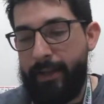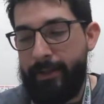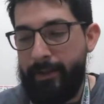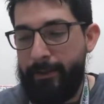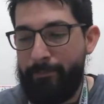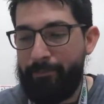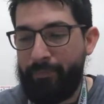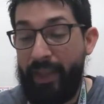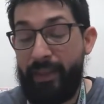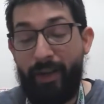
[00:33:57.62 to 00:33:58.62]
And
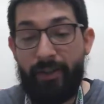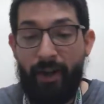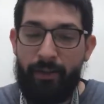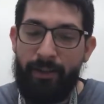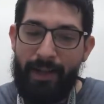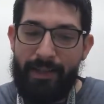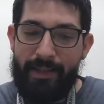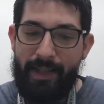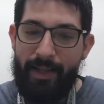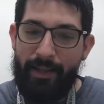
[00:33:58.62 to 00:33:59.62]
then my daughter got
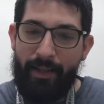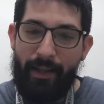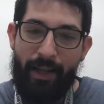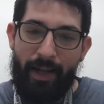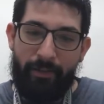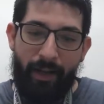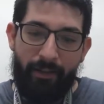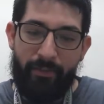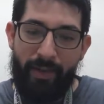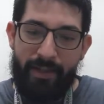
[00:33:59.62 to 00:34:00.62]
sick, and I
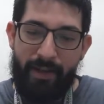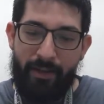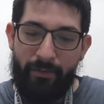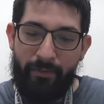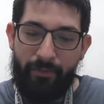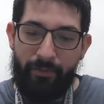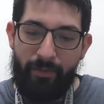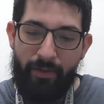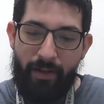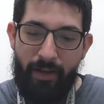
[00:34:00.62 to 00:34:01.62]
thought to myself,
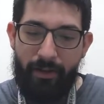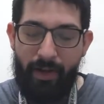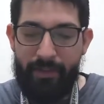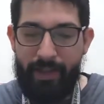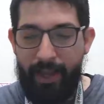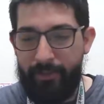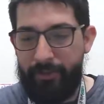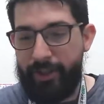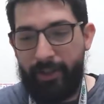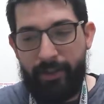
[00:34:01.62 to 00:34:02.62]
I was
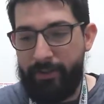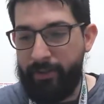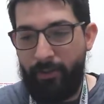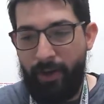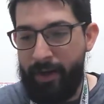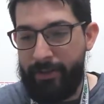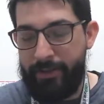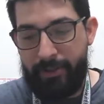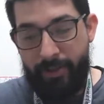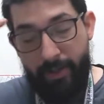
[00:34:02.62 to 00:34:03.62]
chilling in the
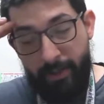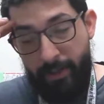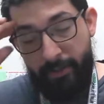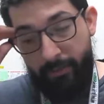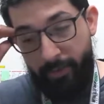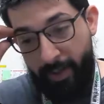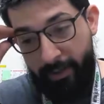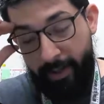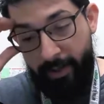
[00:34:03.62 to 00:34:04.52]
garage doing my